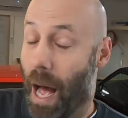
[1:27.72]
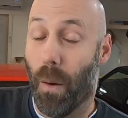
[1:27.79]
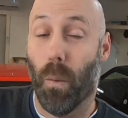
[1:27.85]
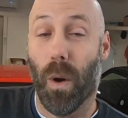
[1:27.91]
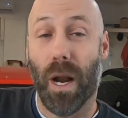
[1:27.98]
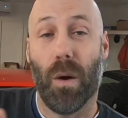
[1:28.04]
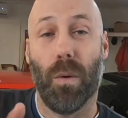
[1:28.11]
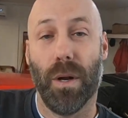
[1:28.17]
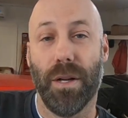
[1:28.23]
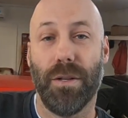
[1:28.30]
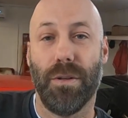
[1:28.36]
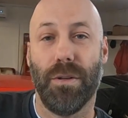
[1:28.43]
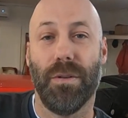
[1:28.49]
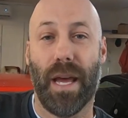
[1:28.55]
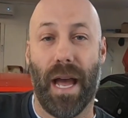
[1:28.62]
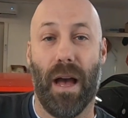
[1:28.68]
What I want to
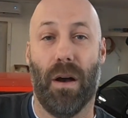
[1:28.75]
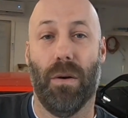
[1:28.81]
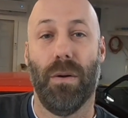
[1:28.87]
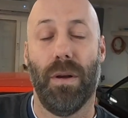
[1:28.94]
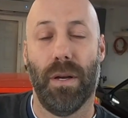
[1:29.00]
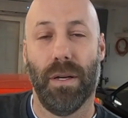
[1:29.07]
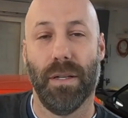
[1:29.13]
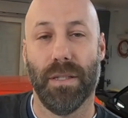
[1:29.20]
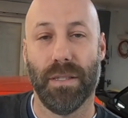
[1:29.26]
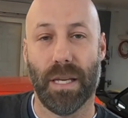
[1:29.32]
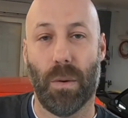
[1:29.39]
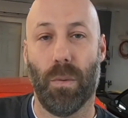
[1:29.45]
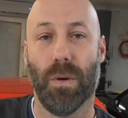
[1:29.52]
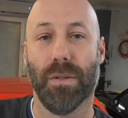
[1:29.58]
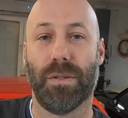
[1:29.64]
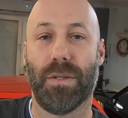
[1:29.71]
do now is I
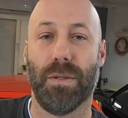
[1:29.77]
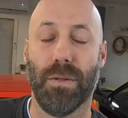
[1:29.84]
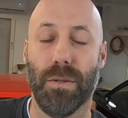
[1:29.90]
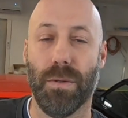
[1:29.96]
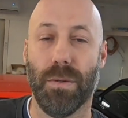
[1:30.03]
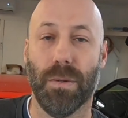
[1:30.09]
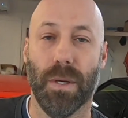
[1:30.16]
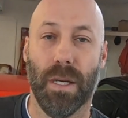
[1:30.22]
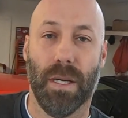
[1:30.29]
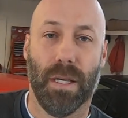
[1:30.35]
want to